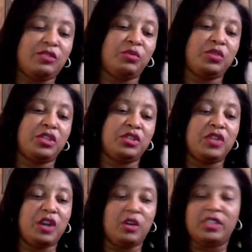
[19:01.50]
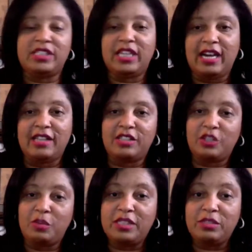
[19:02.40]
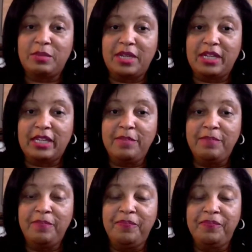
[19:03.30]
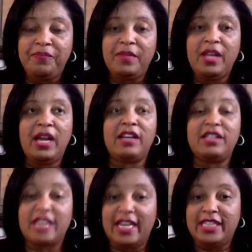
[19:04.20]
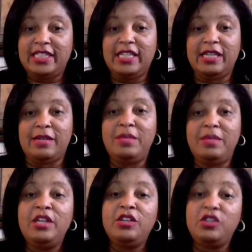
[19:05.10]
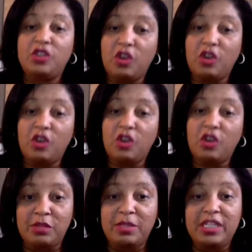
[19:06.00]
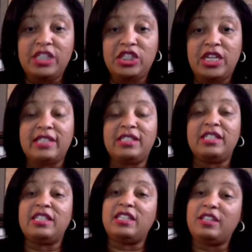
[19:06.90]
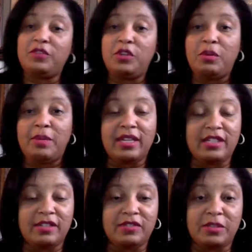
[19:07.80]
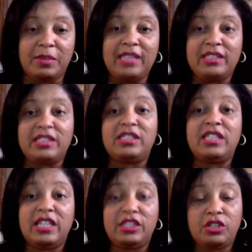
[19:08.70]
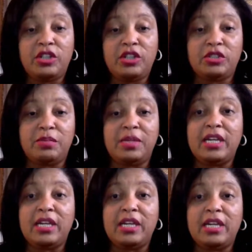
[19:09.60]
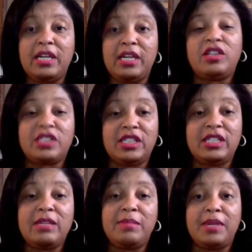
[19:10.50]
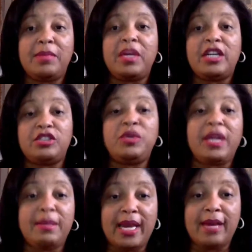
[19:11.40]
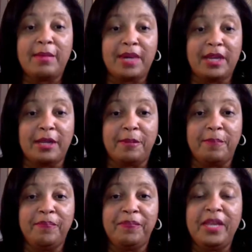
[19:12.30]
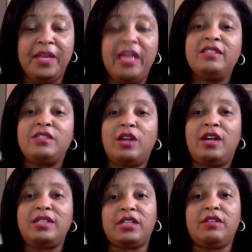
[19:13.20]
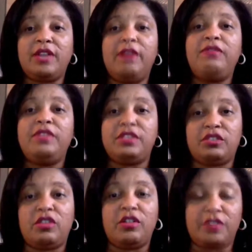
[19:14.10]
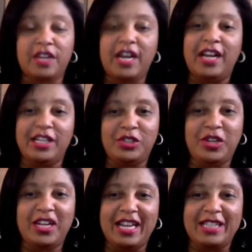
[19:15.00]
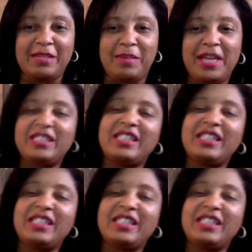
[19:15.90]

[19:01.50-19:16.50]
to where you can only take out so much money out of the ATM. You can only write so many checks. And then if you don't make enough deposits, then they charge you because you're costing them money because you ain't making money. Mm-hmm. So I was like, okay, I'm going to start learning how to trade like the bank.